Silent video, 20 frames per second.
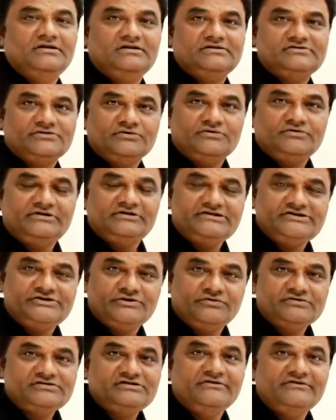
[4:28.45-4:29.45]
So this
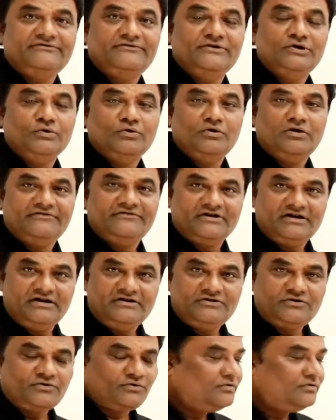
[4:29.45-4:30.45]
shows the flow of
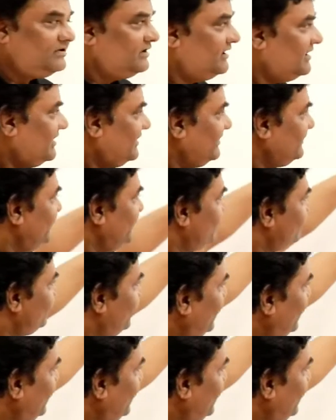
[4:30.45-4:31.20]
control. These